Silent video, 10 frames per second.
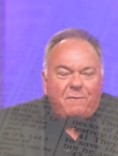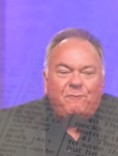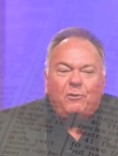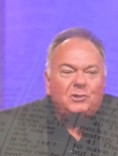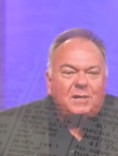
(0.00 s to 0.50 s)

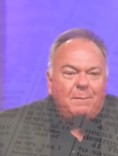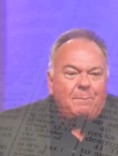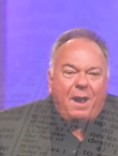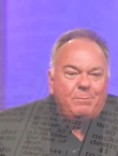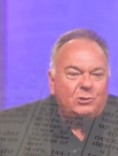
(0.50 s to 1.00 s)
more than
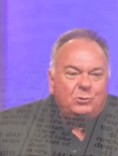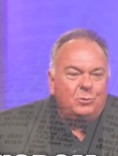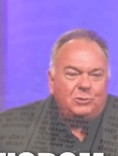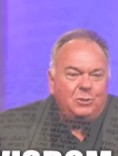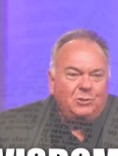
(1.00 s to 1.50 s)
40
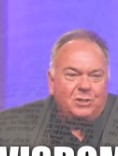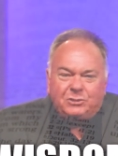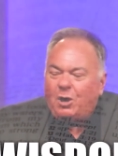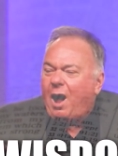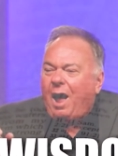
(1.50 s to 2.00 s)
years,
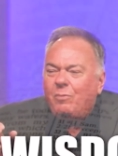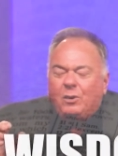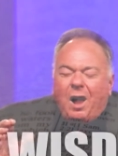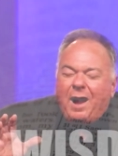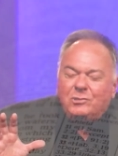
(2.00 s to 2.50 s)
Bob Yandian
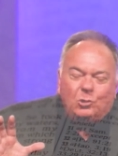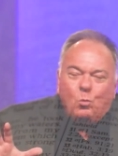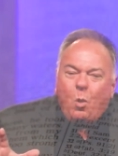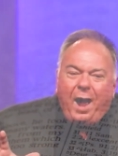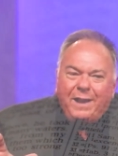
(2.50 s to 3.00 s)
has been
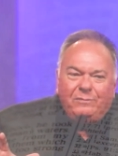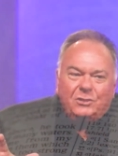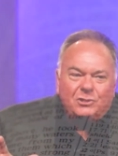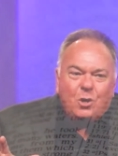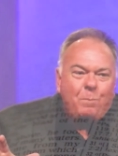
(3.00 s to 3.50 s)
an
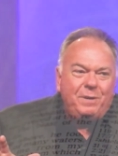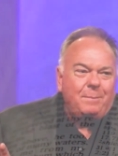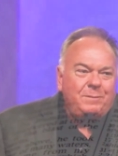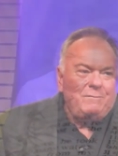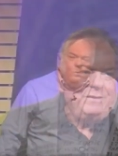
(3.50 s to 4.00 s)
expositor of
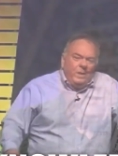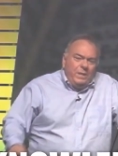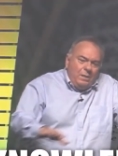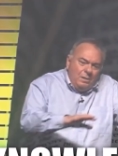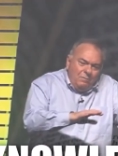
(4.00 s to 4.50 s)
the Bible,
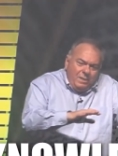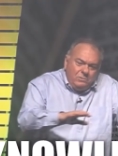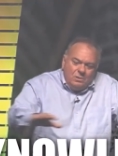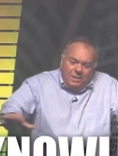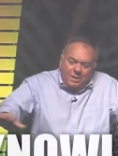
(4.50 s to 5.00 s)
making
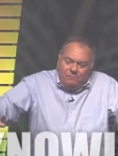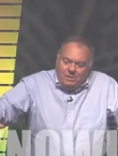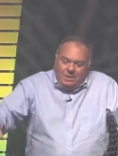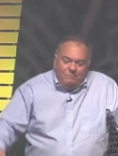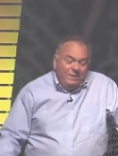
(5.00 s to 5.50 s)

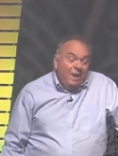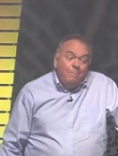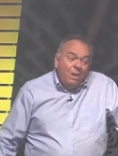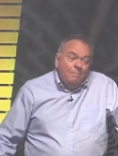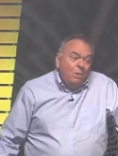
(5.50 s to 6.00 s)
seemingly
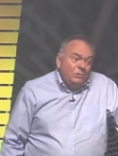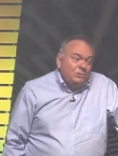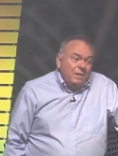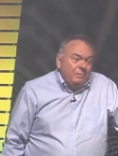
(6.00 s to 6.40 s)
complicated doctrine